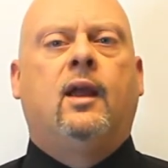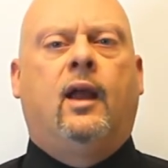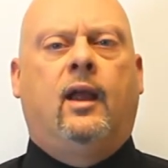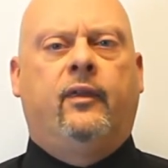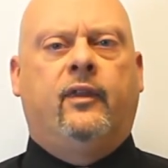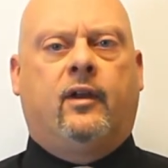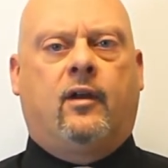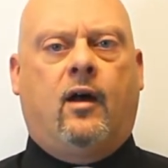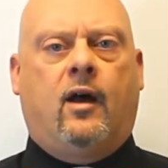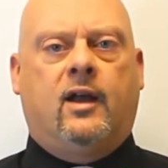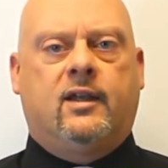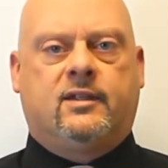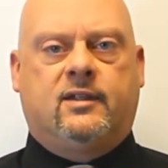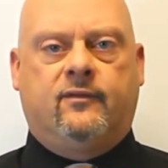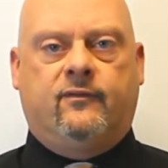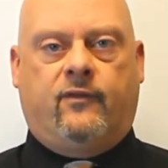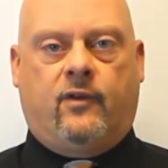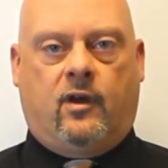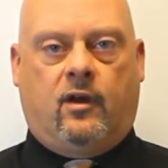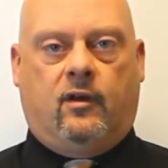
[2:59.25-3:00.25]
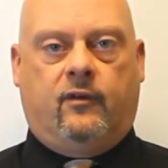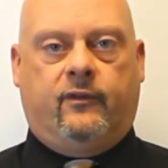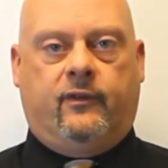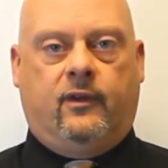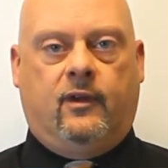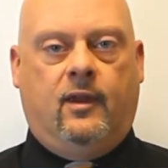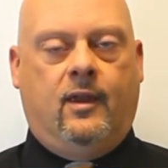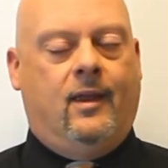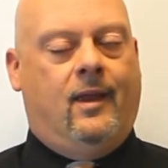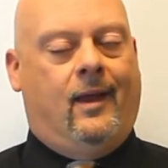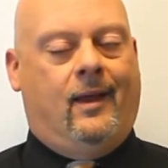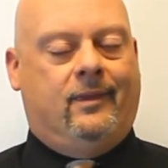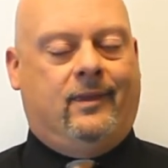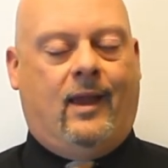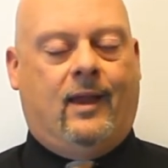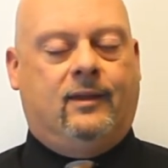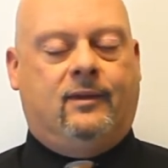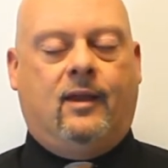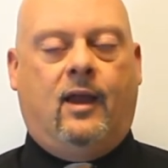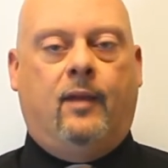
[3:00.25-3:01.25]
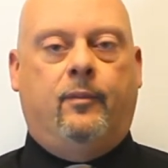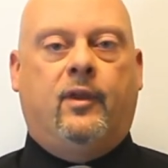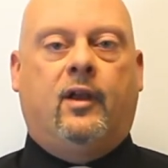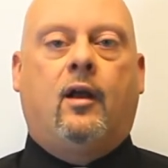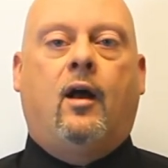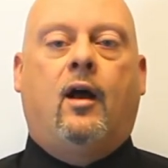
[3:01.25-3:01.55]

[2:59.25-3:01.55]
and the costs involved. At that time,